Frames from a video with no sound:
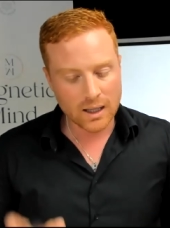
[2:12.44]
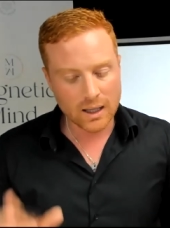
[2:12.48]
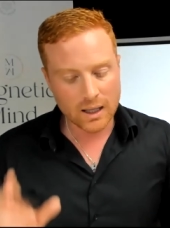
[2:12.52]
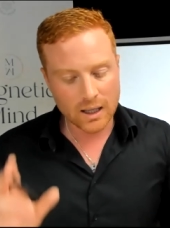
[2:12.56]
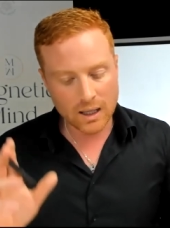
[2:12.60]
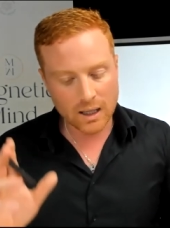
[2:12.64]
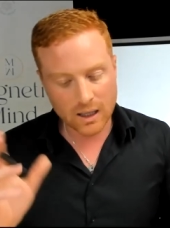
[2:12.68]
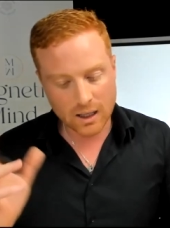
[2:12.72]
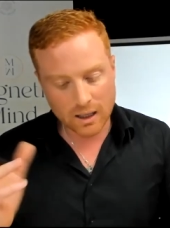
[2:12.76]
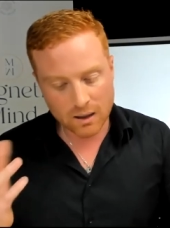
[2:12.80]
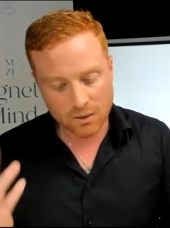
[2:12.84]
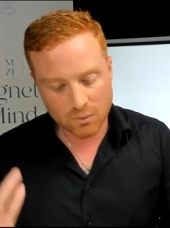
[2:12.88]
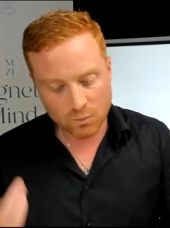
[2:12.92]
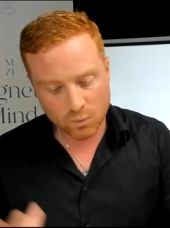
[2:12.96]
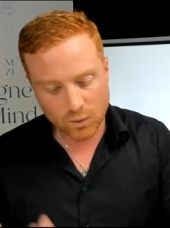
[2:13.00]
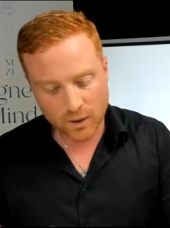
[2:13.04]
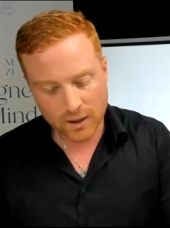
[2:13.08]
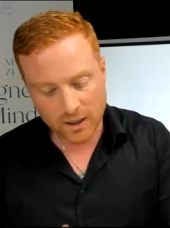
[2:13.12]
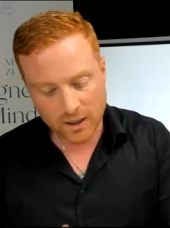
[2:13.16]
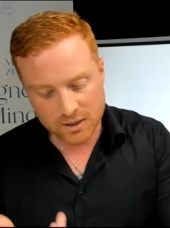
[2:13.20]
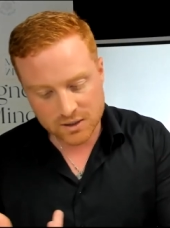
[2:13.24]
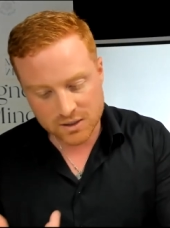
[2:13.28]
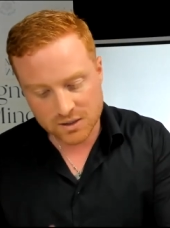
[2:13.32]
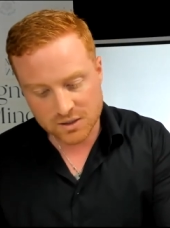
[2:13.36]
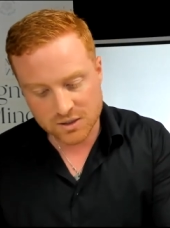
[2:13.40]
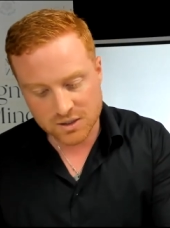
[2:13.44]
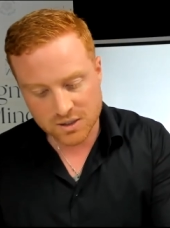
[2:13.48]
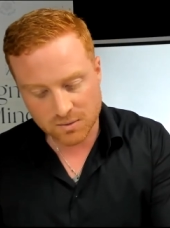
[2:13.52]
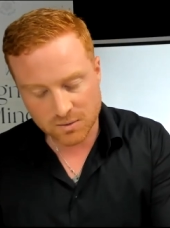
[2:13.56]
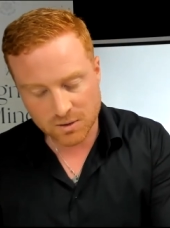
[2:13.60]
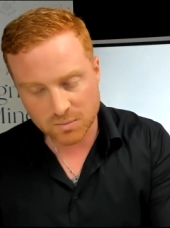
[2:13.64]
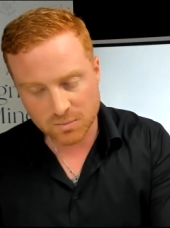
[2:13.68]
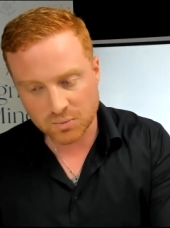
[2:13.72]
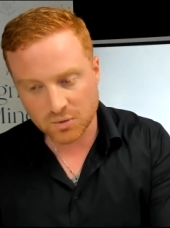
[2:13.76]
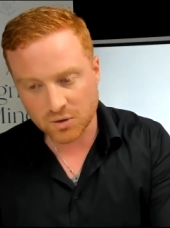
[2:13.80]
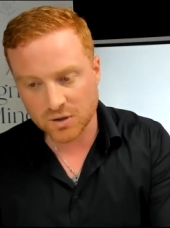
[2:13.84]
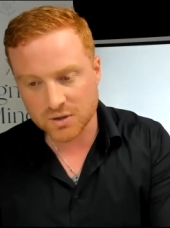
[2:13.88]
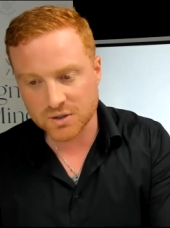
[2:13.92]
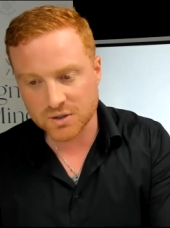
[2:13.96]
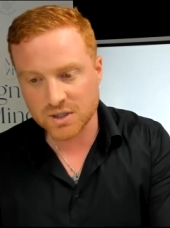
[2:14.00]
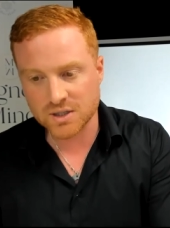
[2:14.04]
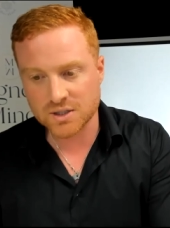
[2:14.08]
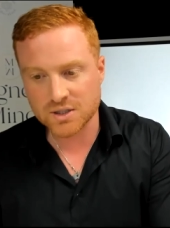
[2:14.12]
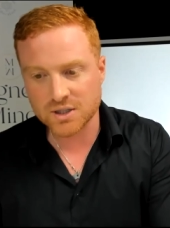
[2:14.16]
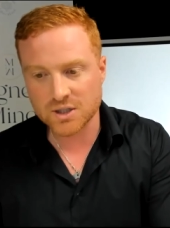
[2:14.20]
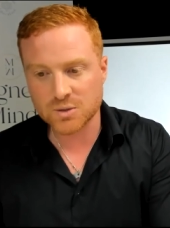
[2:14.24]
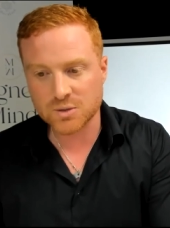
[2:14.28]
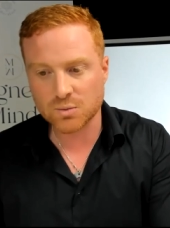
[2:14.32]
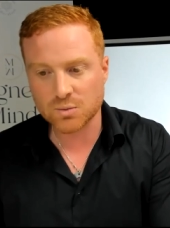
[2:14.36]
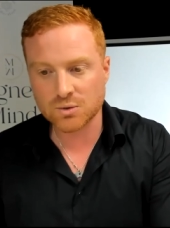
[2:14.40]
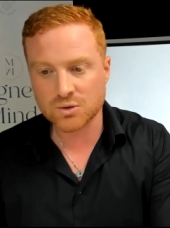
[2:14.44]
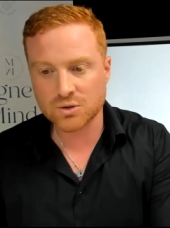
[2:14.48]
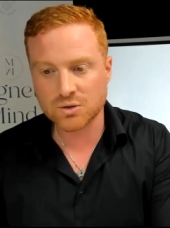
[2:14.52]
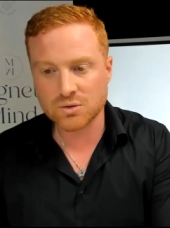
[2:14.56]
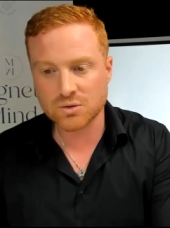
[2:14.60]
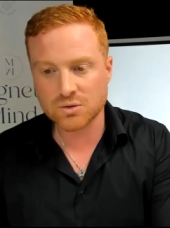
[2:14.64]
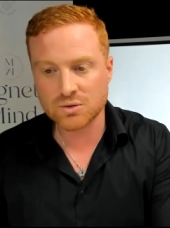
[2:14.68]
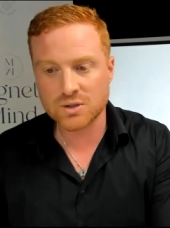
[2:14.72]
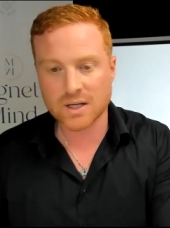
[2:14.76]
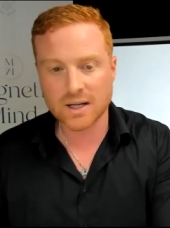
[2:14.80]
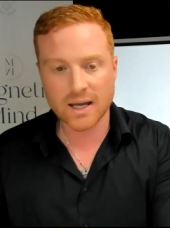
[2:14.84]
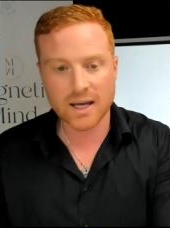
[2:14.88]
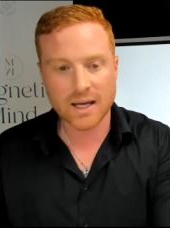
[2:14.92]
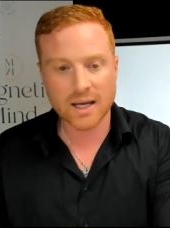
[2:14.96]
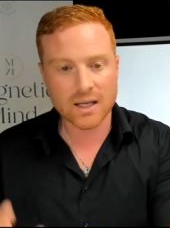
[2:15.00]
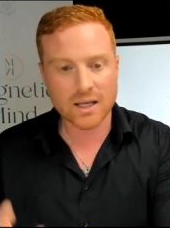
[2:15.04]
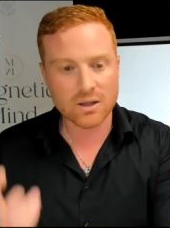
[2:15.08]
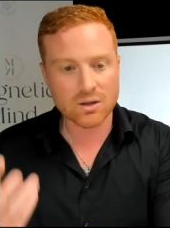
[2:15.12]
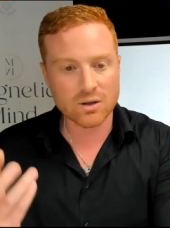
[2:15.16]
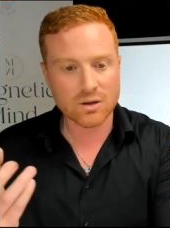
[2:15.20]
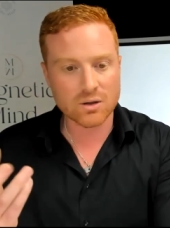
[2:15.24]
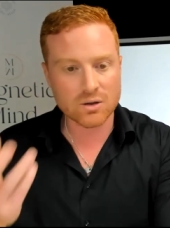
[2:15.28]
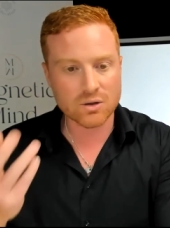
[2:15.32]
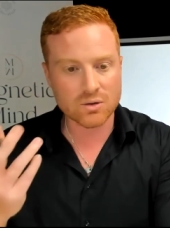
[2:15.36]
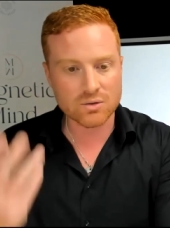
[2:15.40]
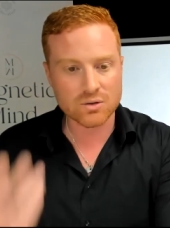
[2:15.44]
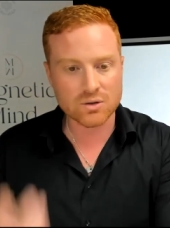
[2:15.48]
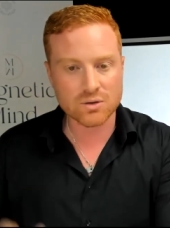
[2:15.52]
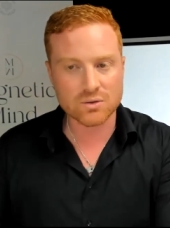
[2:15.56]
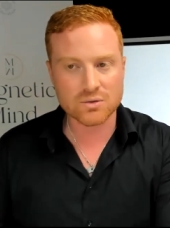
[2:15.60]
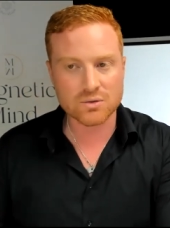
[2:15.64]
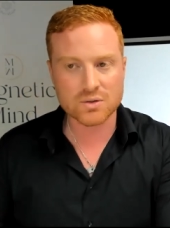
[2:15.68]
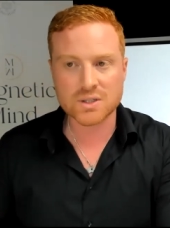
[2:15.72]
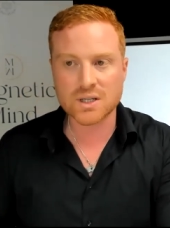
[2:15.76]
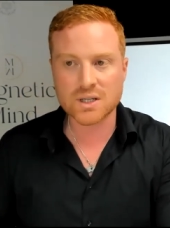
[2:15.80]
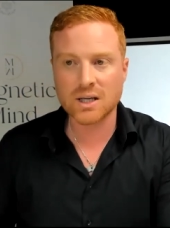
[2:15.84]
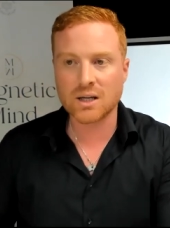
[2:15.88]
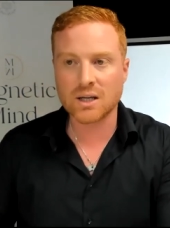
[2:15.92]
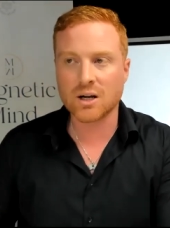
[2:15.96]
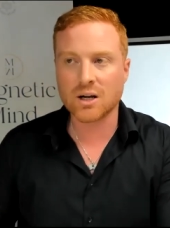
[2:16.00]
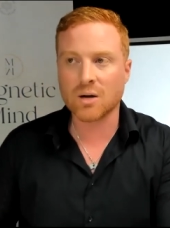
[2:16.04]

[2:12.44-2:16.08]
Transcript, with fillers: And when I did some of the processes we'll do today, you'll see it.